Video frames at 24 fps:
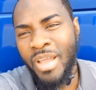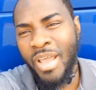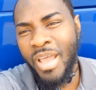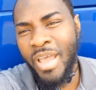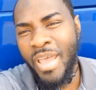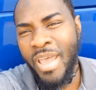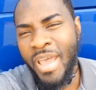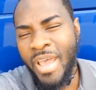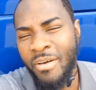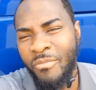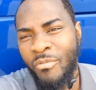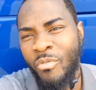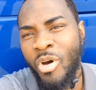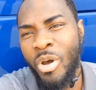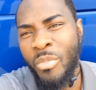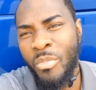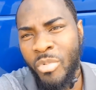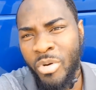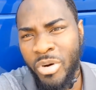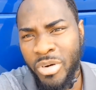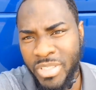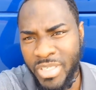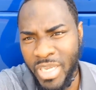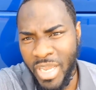I have one
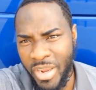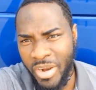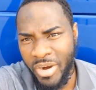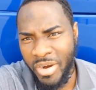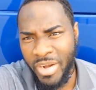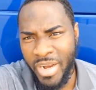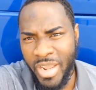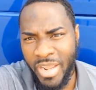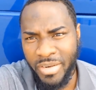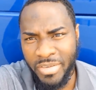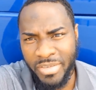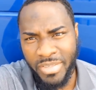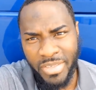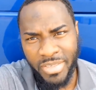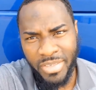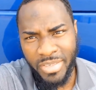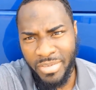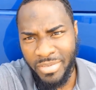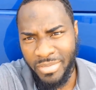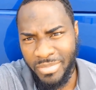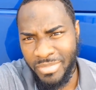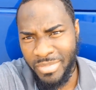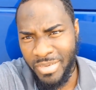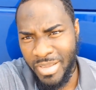more tire that
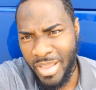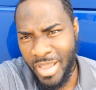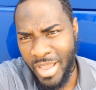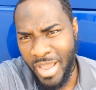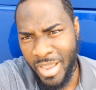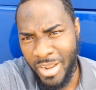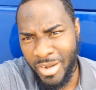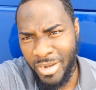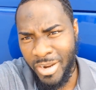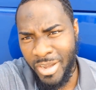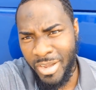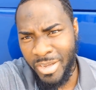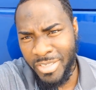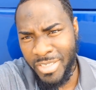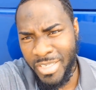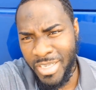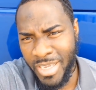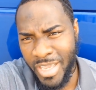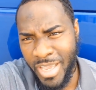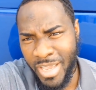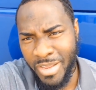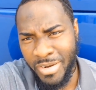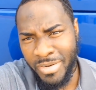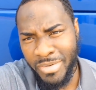I lost
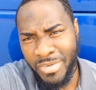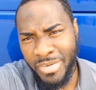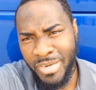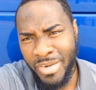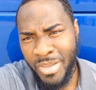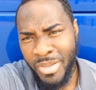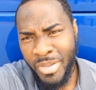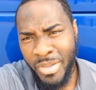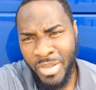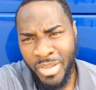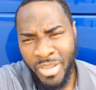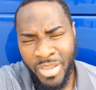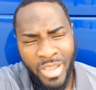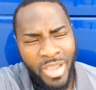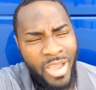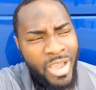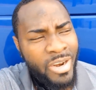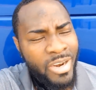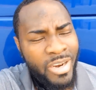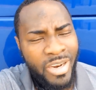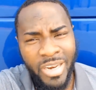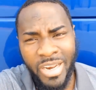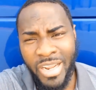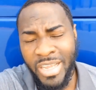again
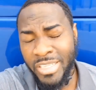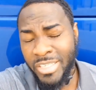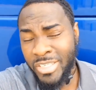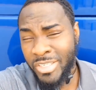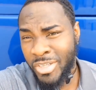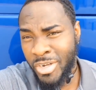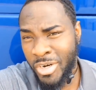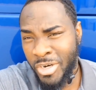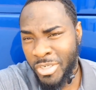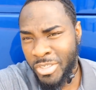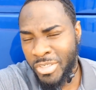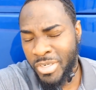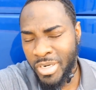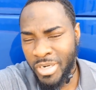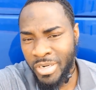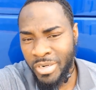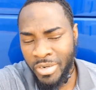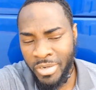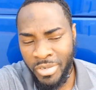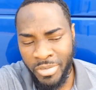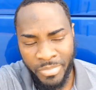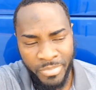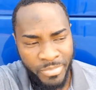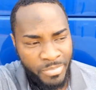on the Landstar
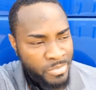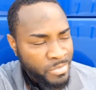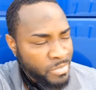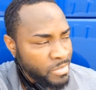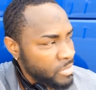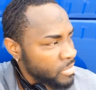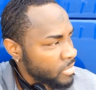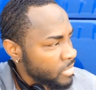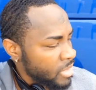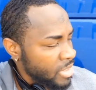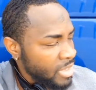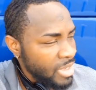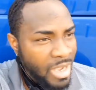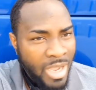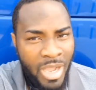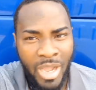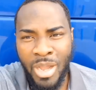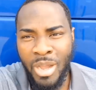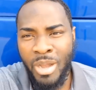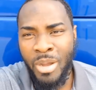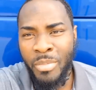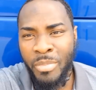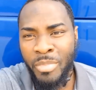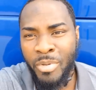trailer.
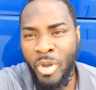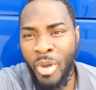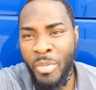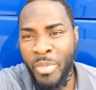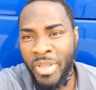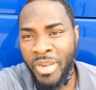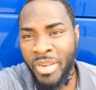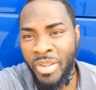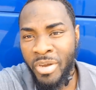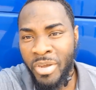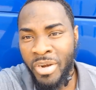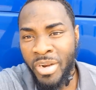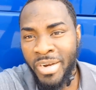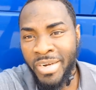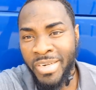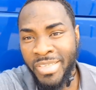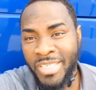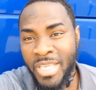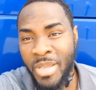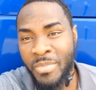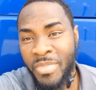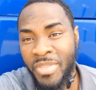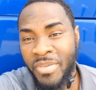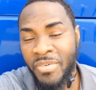Um, coming down on
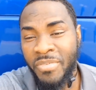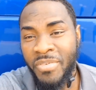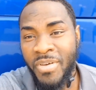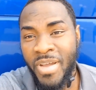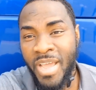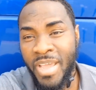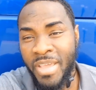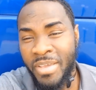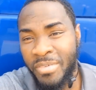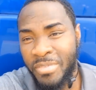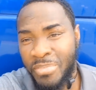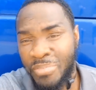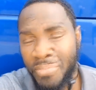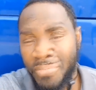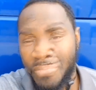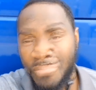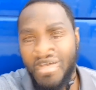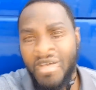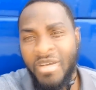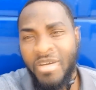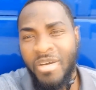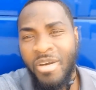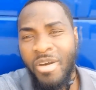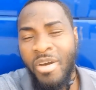the 75,
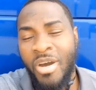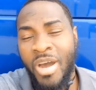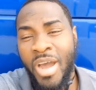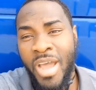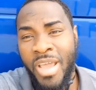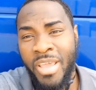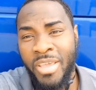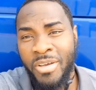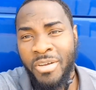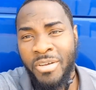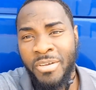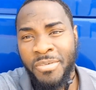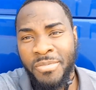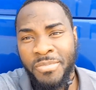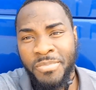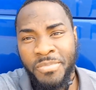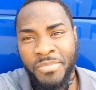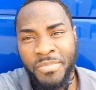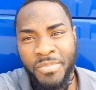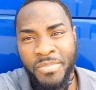Ohio,